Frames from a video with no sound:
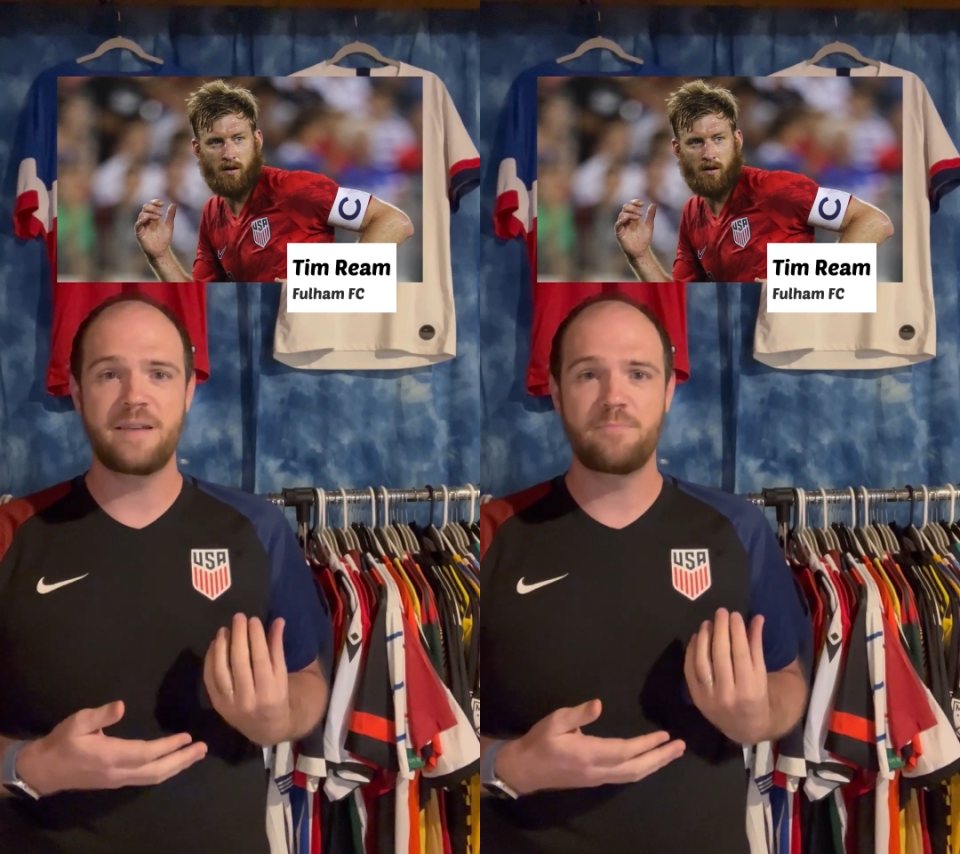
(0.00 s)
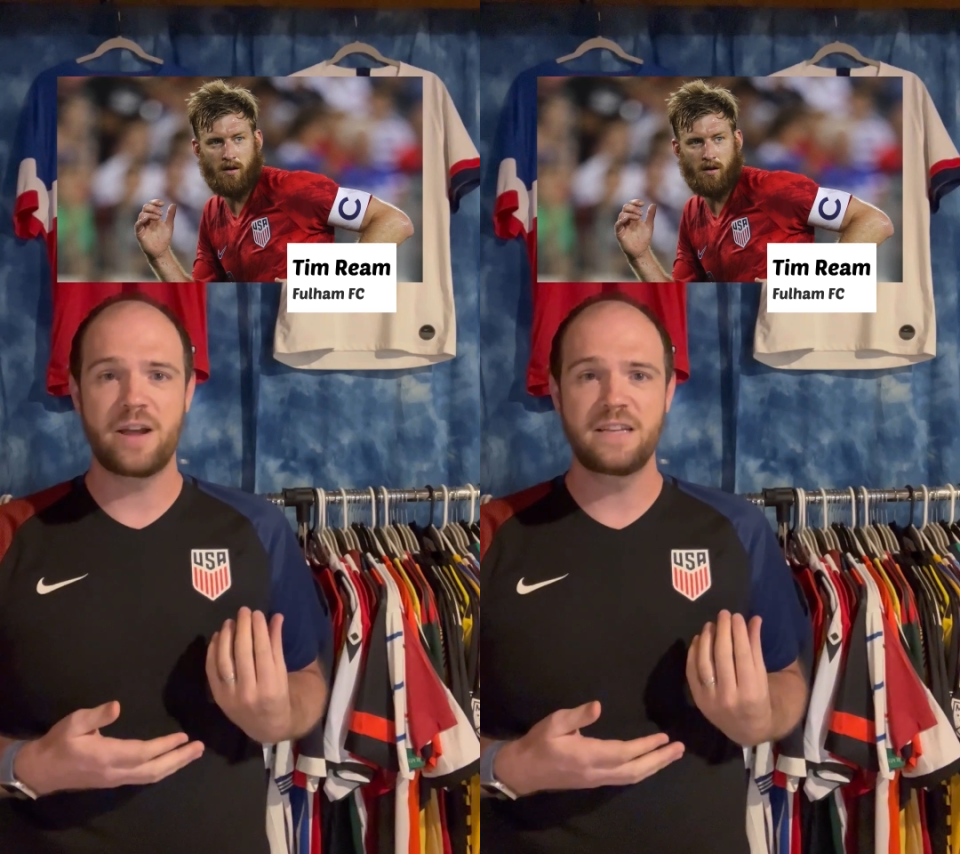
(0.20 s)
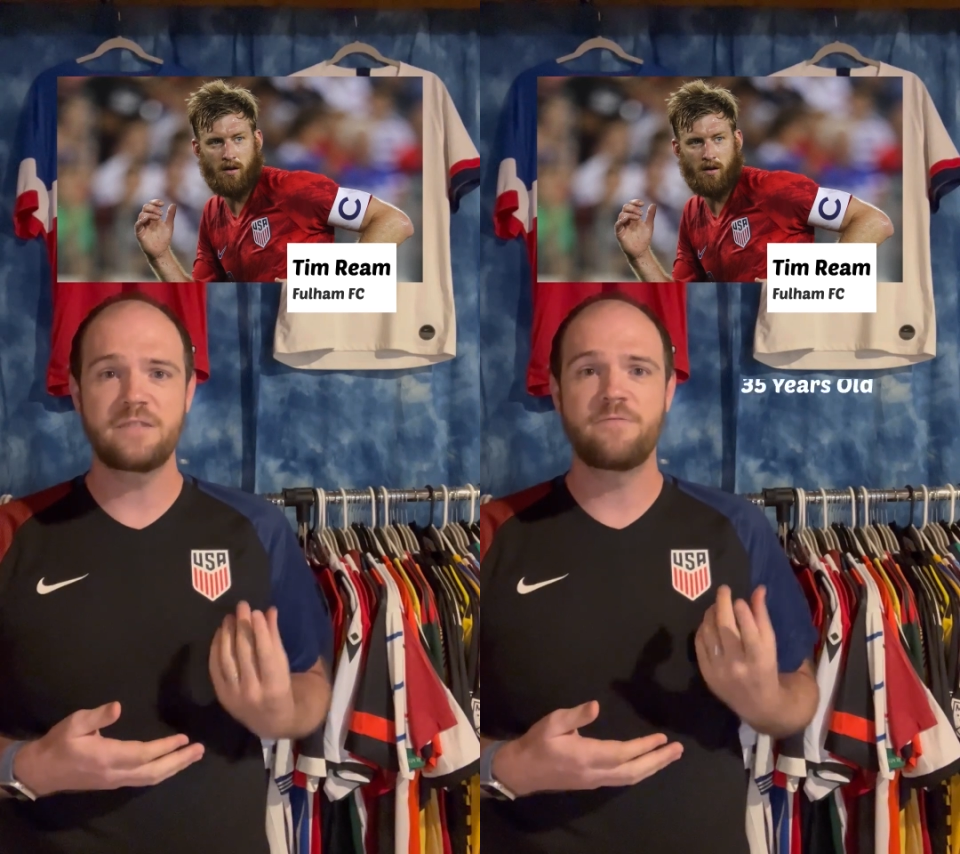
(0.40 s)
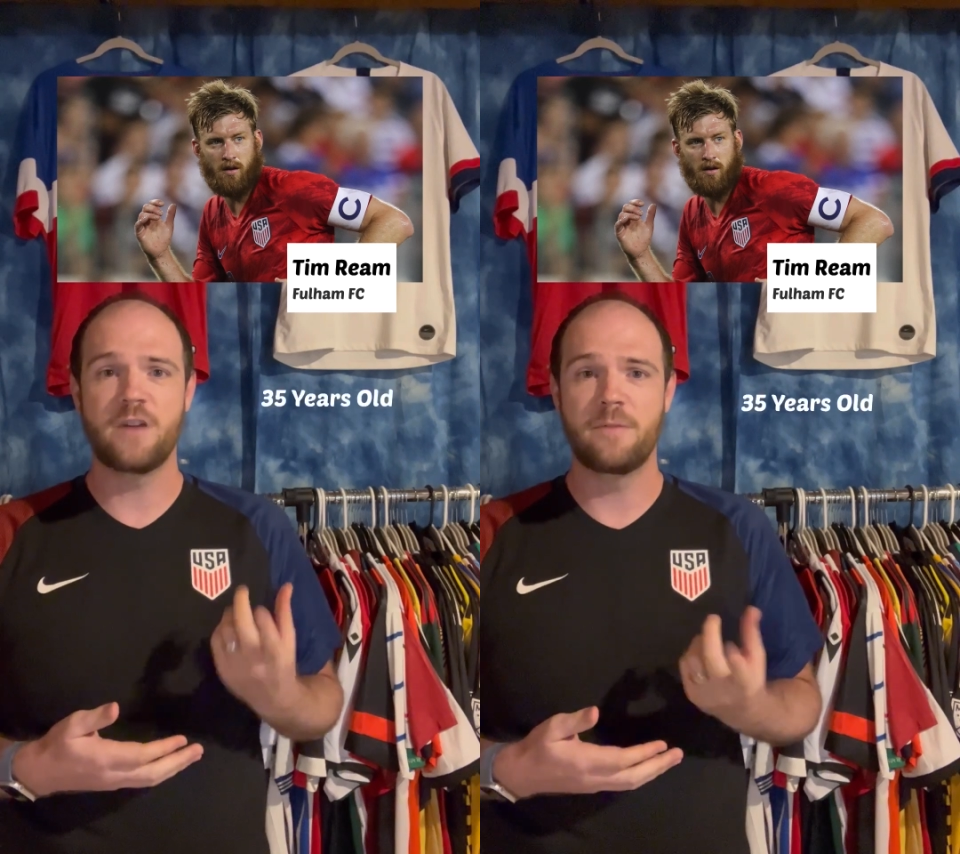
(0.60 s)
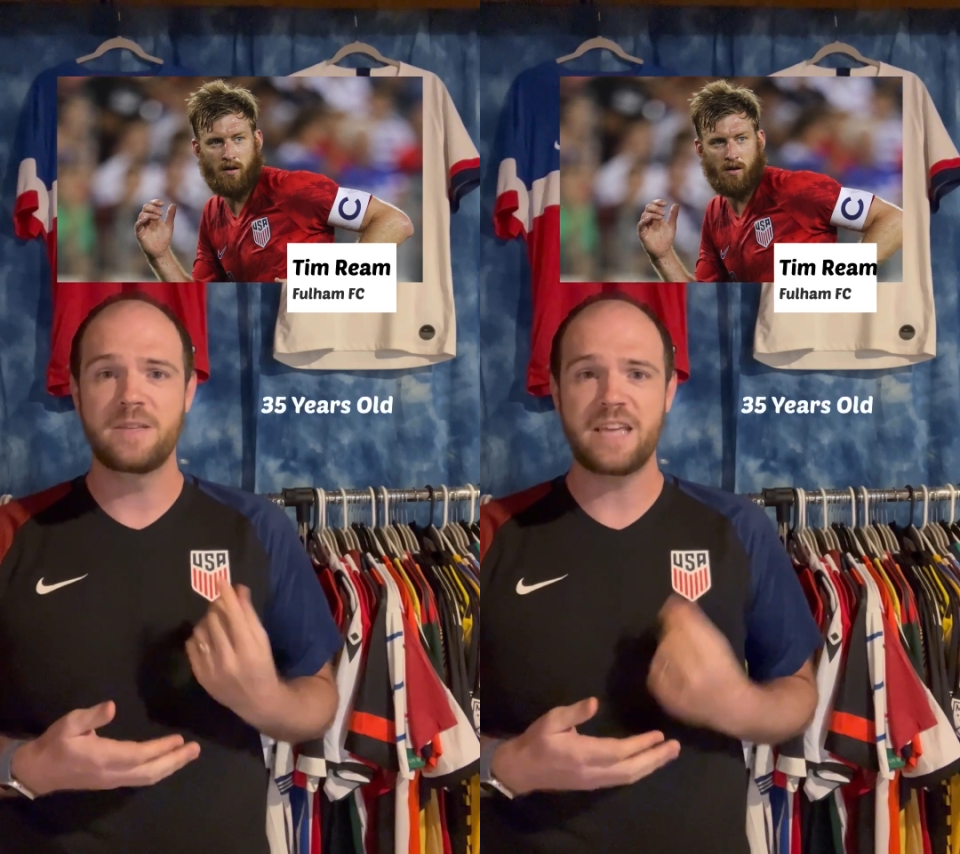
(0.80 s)
brings
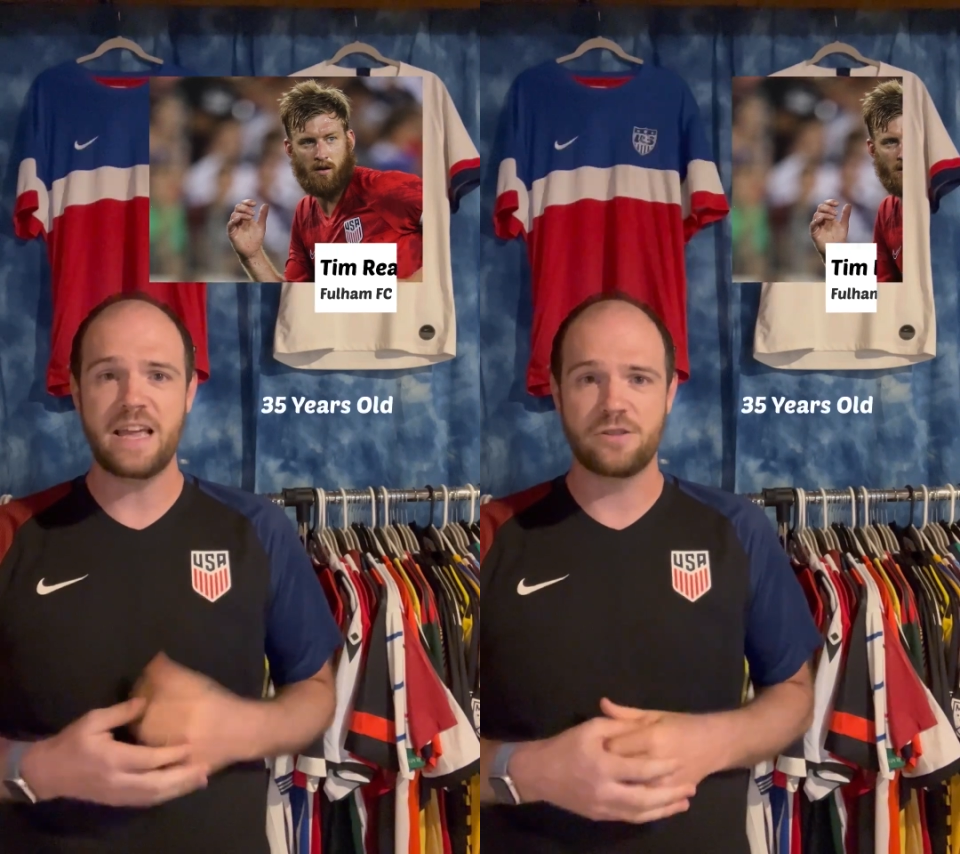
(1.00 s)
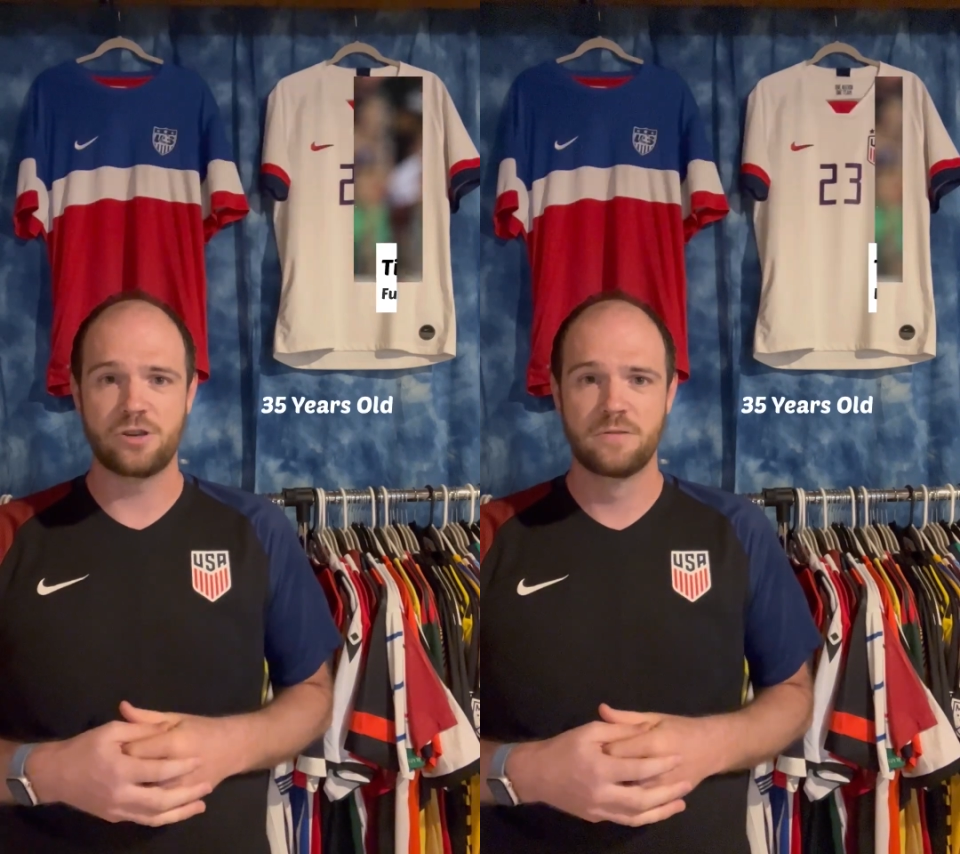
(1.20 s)
from his age.